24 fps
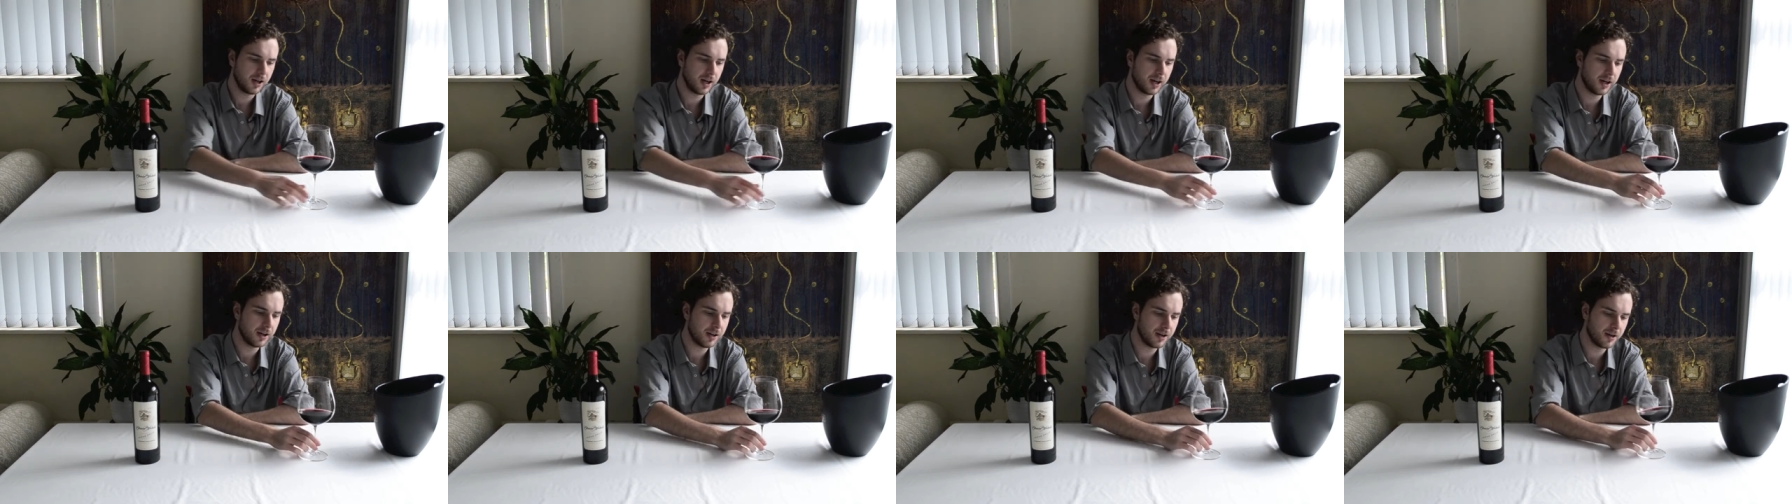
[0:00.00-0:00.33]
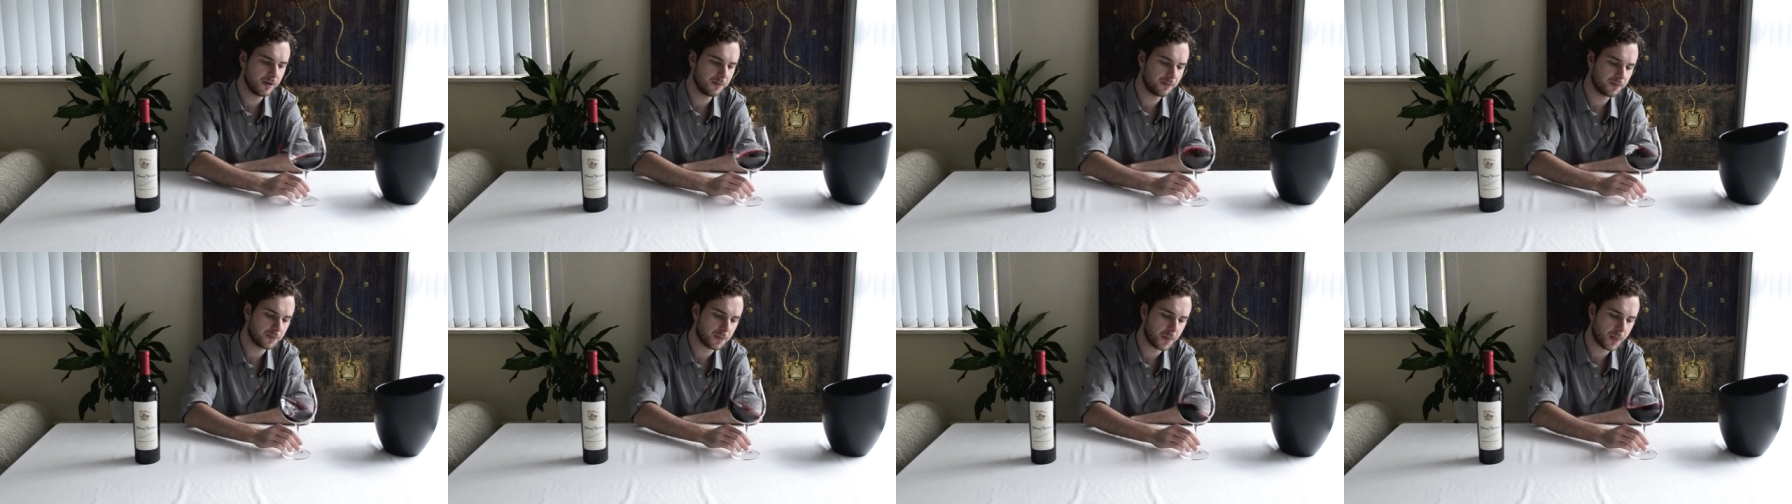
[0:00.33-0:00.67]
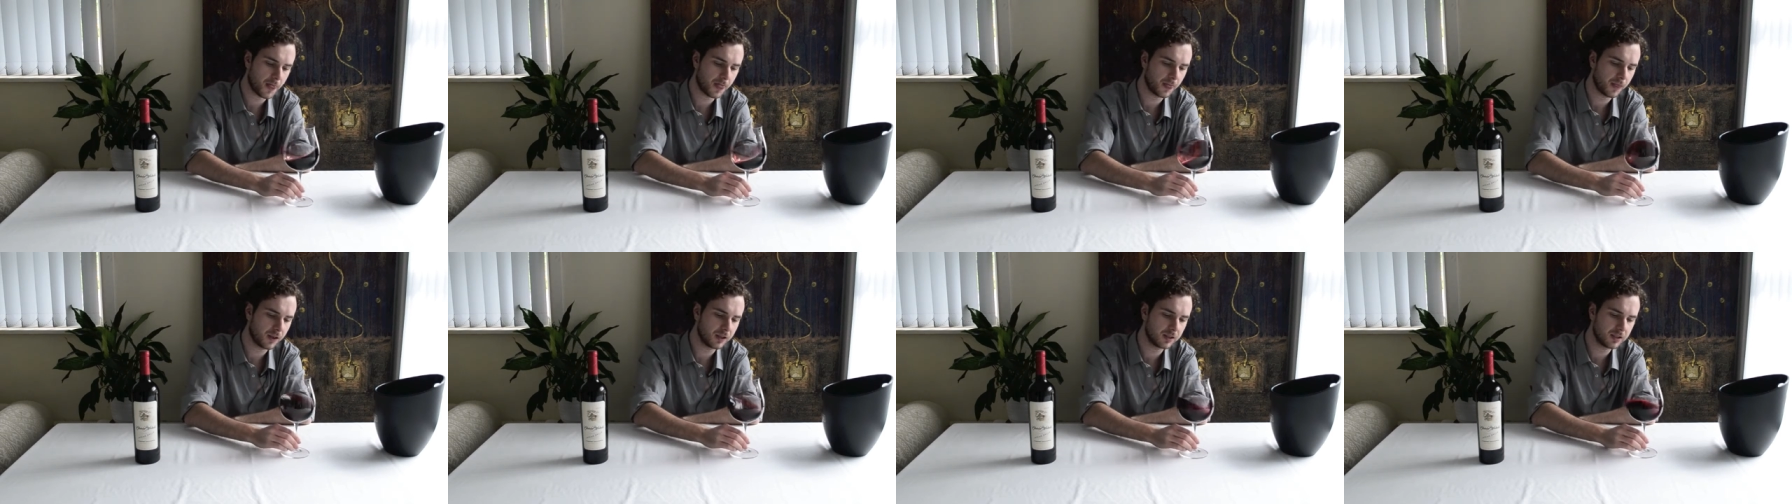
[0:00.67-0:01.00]

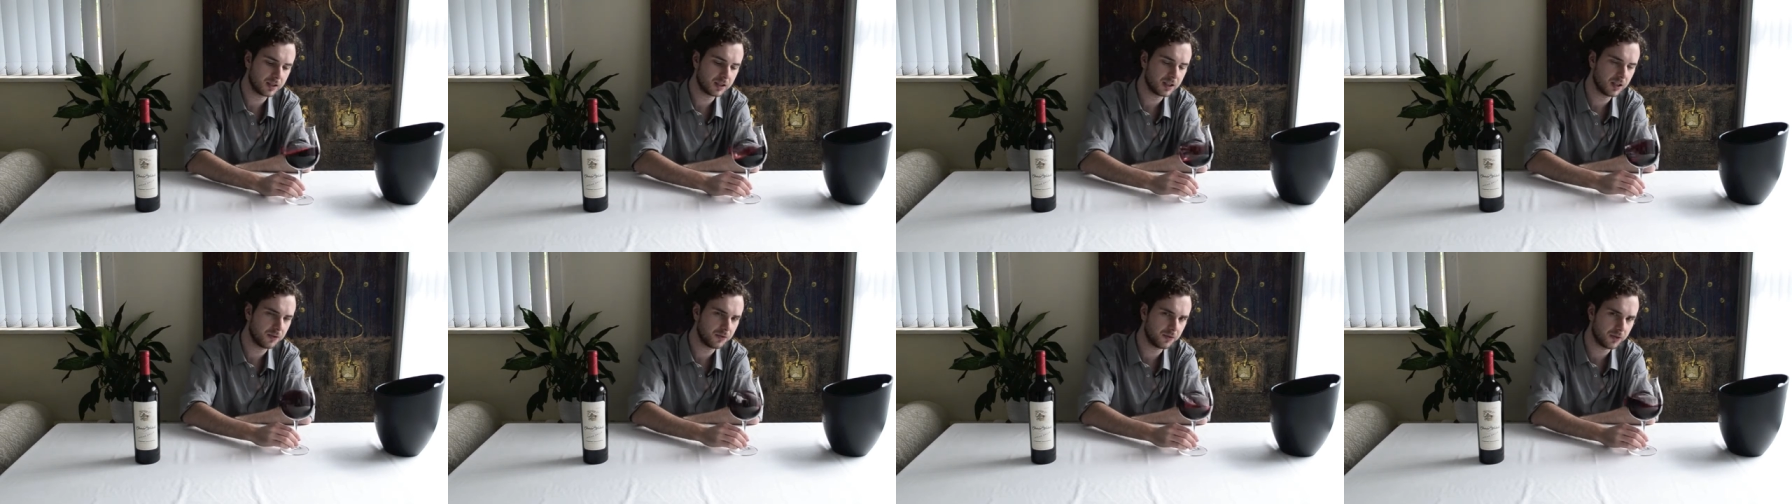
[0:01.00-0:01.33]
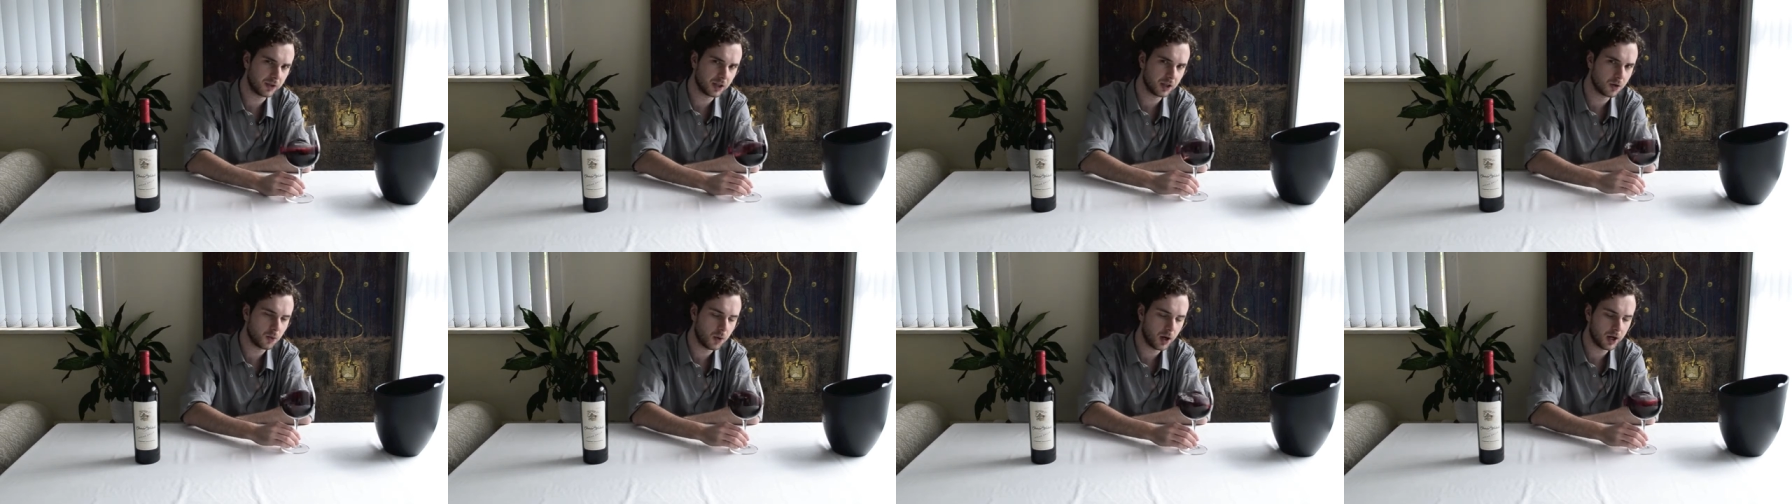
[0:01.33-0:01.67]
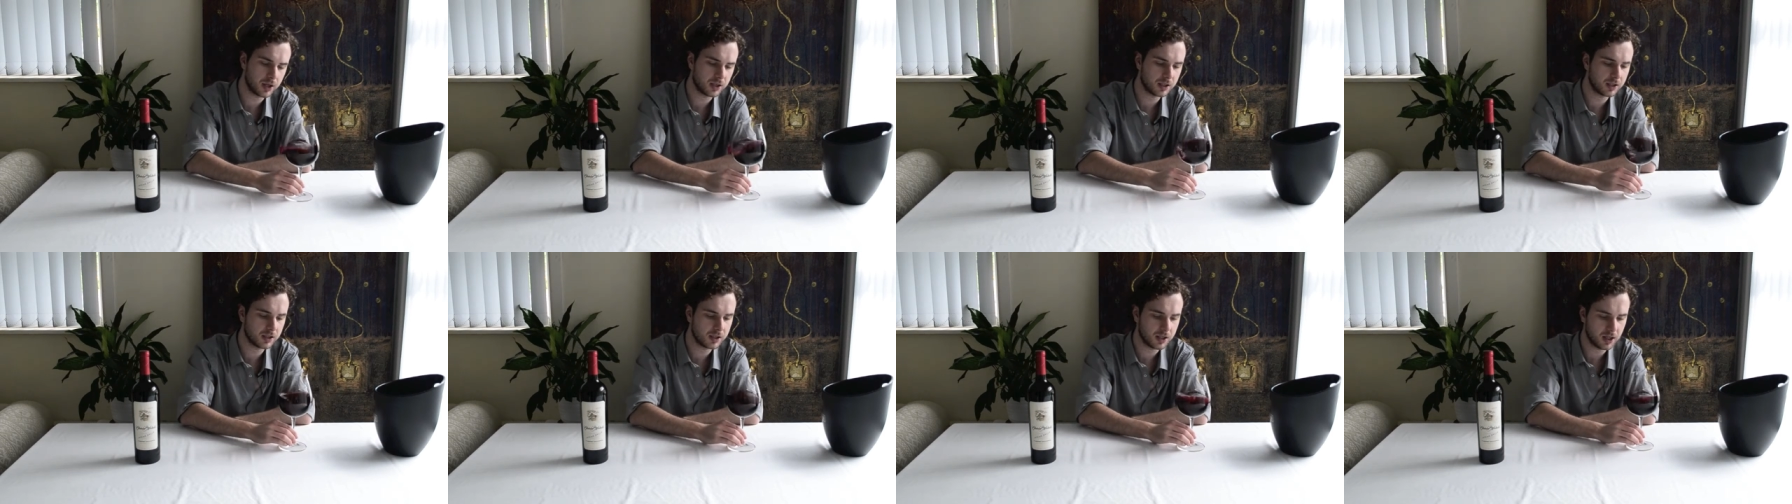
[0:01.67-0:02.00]
Definitely
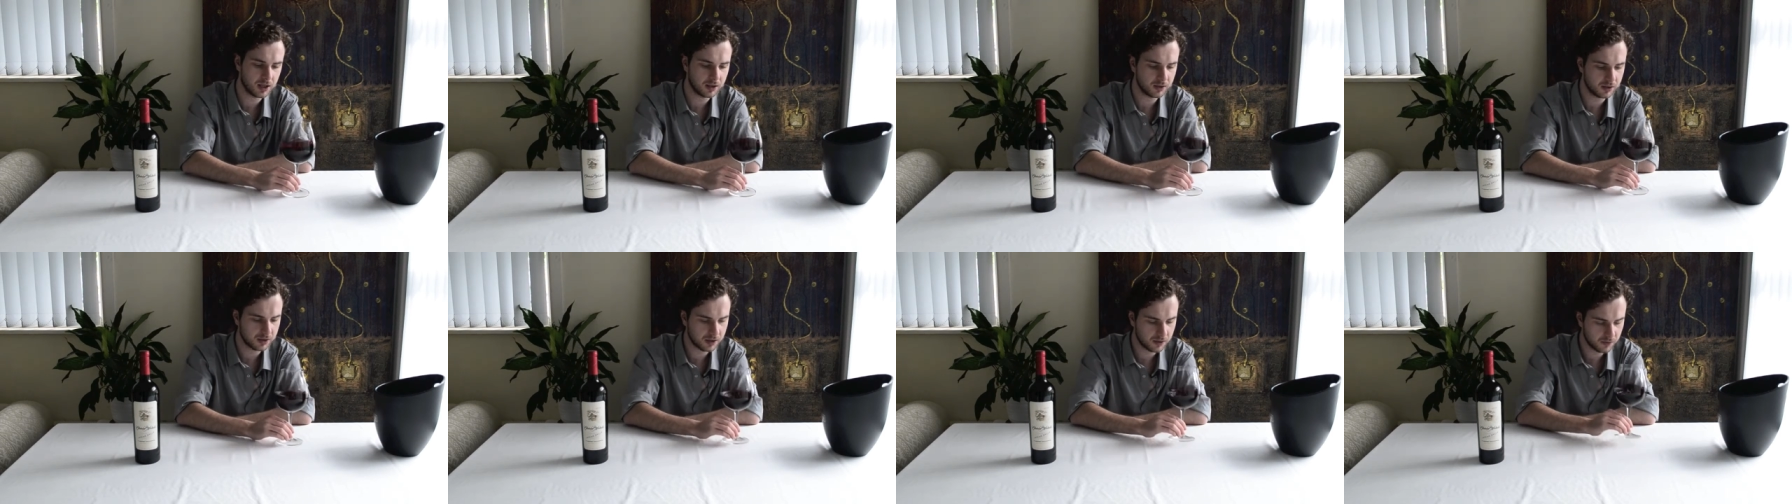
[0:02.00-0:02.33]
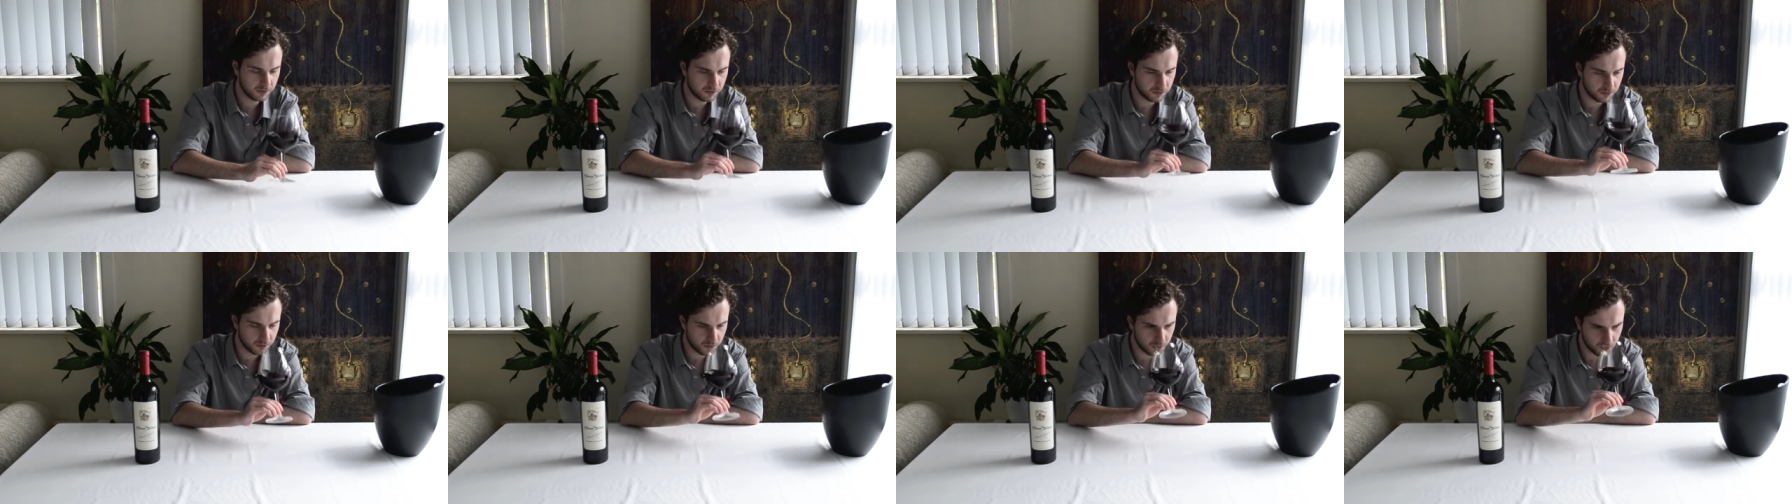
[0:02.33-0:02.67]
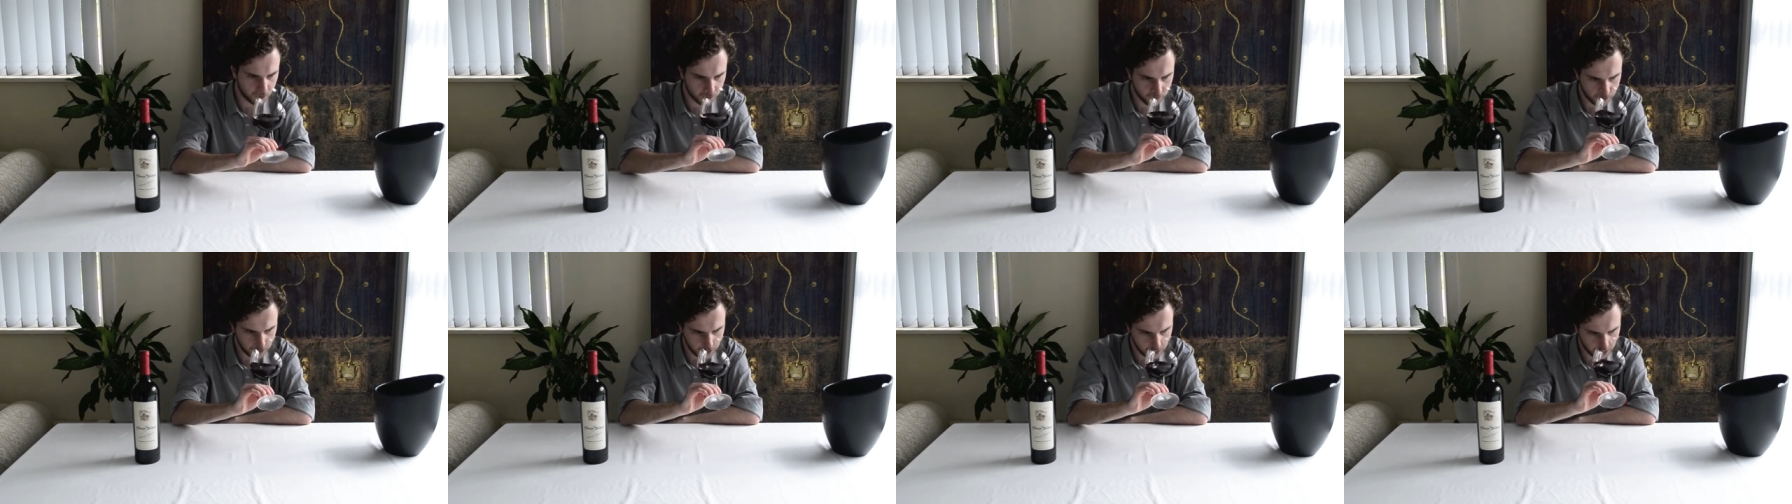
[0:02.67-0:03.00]
quite intense,
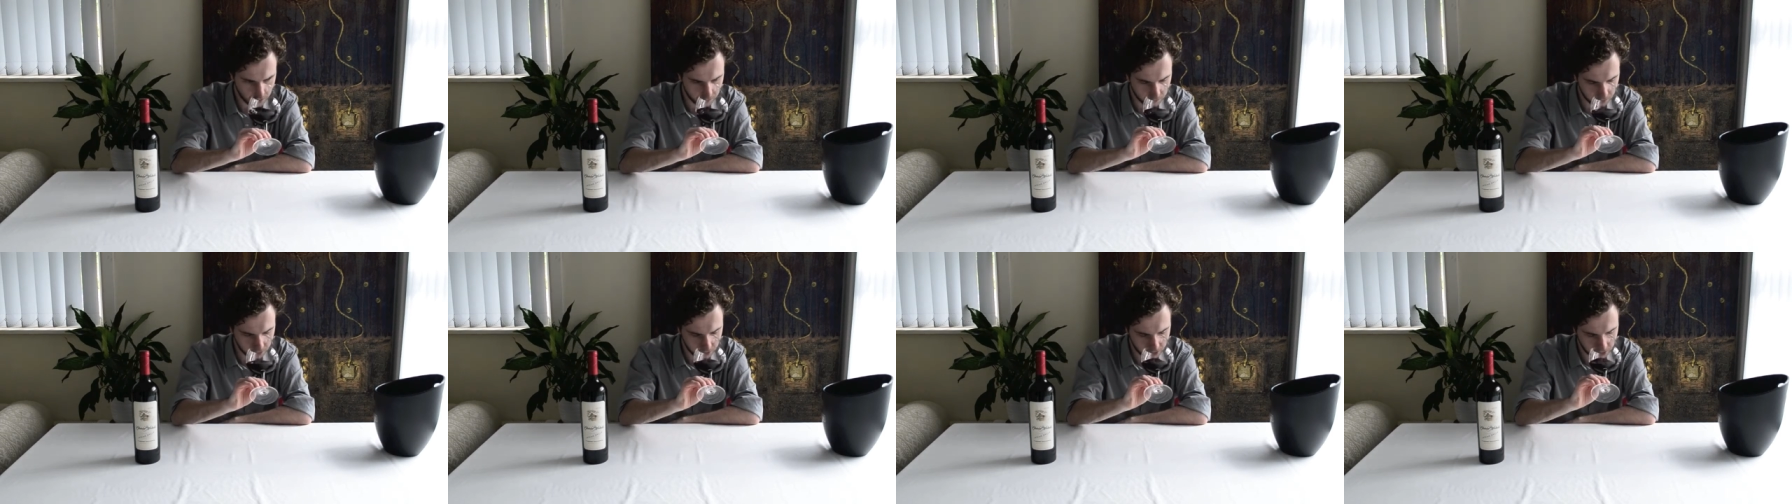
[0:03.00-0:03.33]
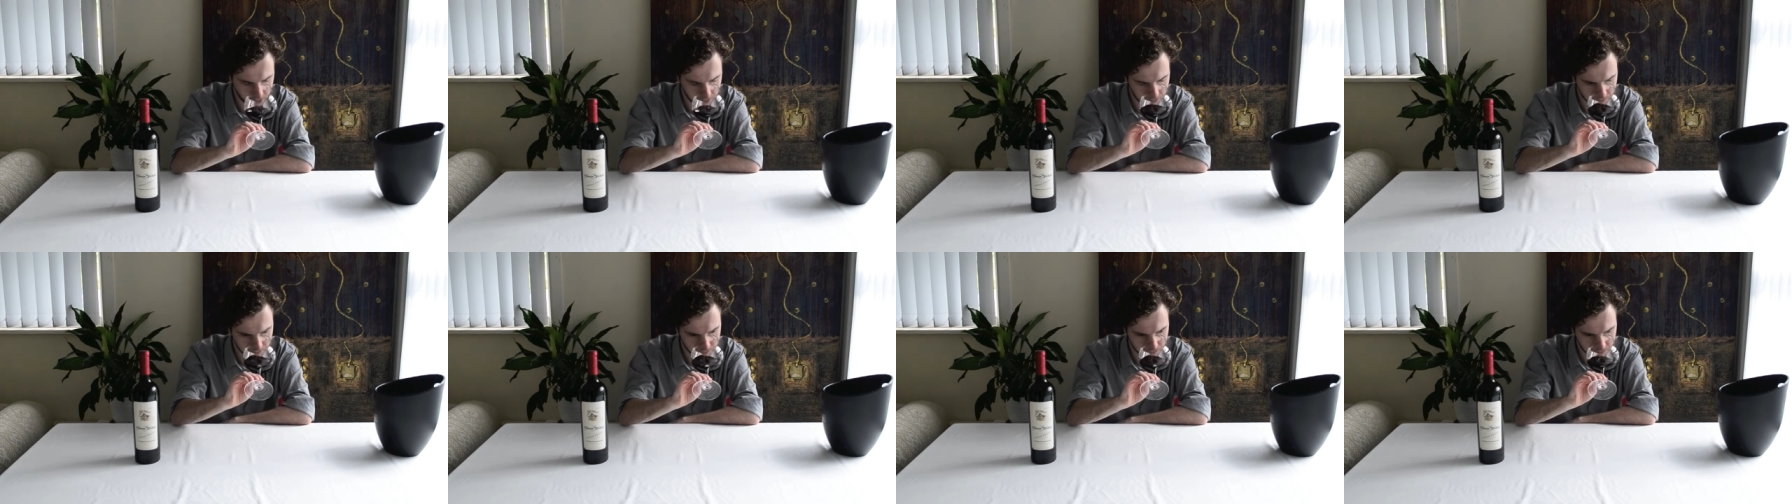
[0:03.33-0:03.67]
very, very